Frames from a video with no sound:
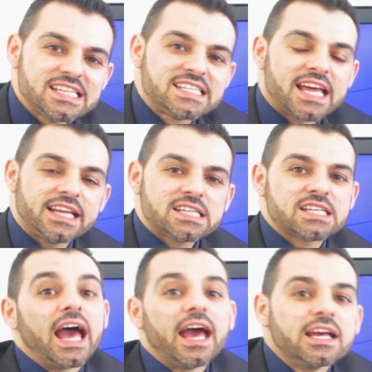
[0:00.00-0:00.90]
is
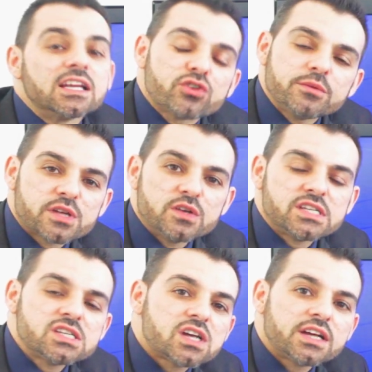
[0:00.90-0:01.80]
Dennis at Crypto's
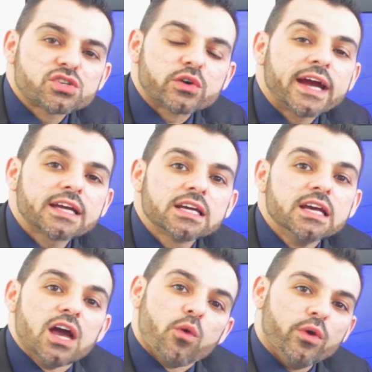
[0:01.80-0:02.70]
Inside Track.
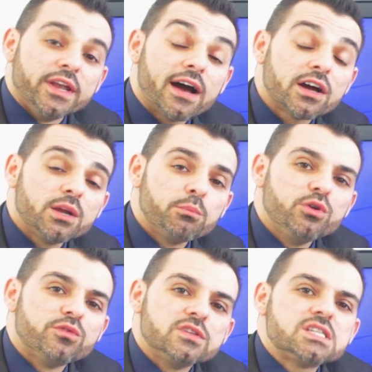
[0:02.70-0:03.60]
We're now going to
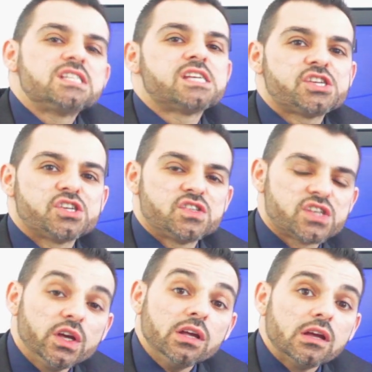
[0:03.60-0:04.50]
move on to session
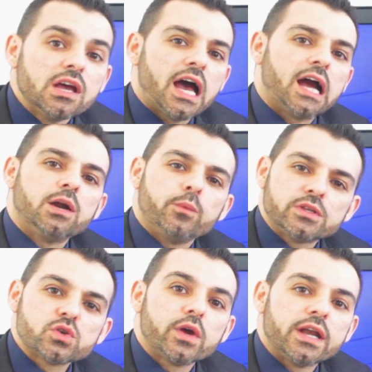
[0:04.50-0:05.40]
2. I'm going to be
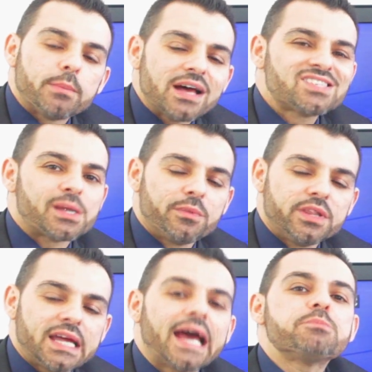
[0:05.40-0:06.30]
talking about some of
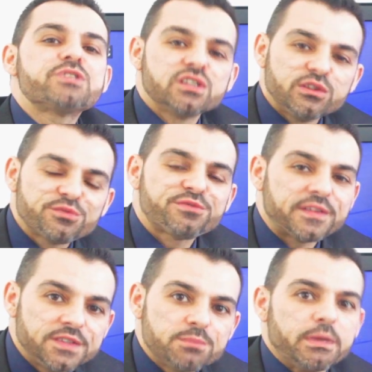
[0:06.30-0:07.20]
the absolute
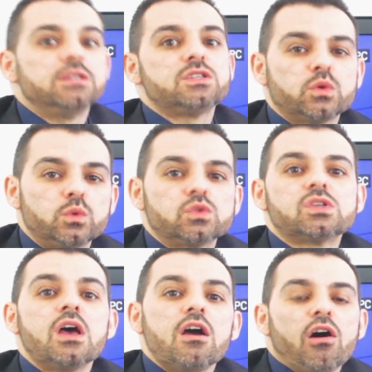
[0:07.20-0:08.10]

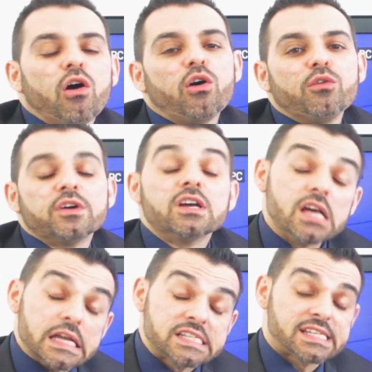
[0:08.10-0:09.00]
fundamentals of
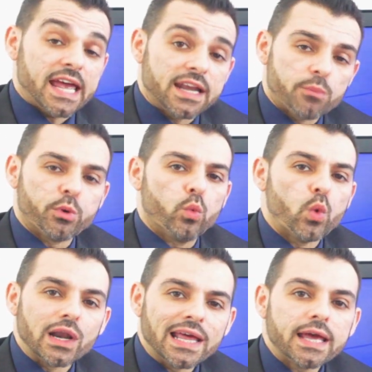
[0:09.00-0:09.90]
setting up a
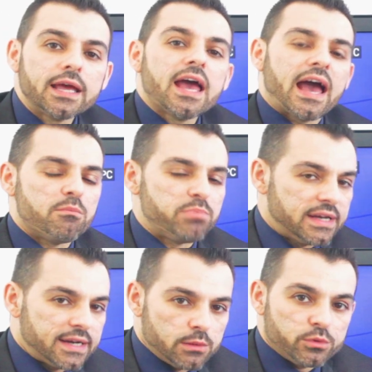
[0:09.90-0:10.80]
wallet and
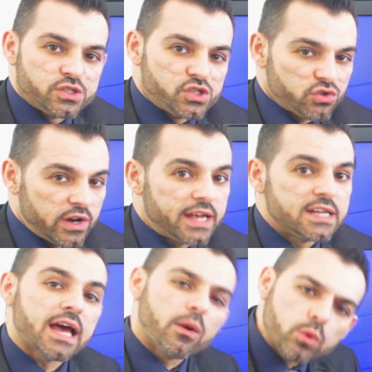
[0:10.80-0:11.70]
being able to
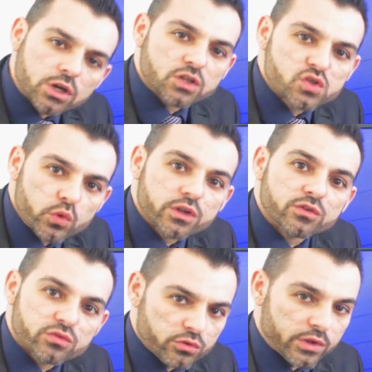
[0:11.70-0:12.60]
trade, and we're going to talk you
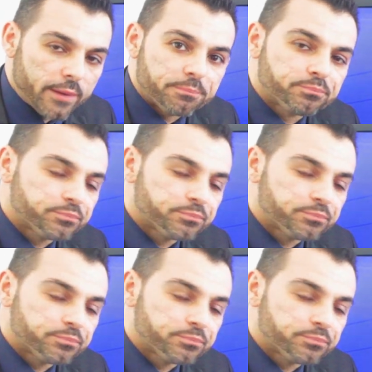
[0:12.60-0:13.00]
through that.